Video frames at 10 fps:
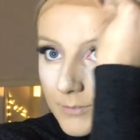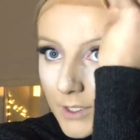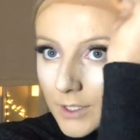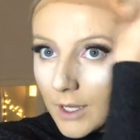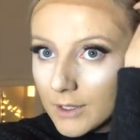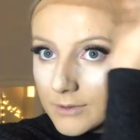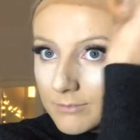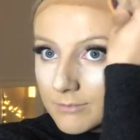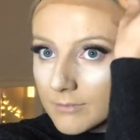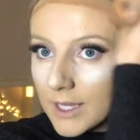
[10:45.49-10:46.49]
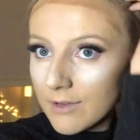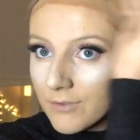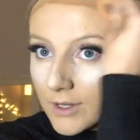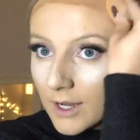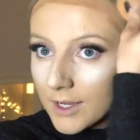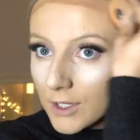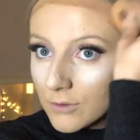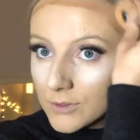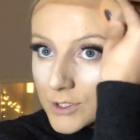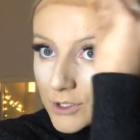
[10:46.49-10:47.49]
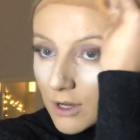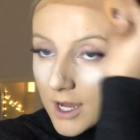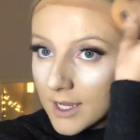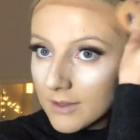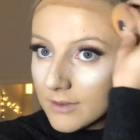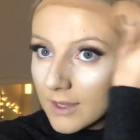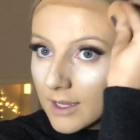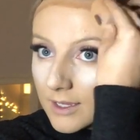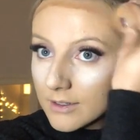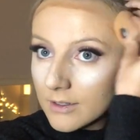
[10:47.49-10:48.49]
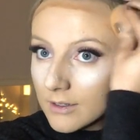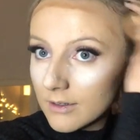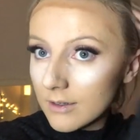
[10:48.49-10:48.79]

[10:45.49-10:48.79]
you know, if you like yours dry, then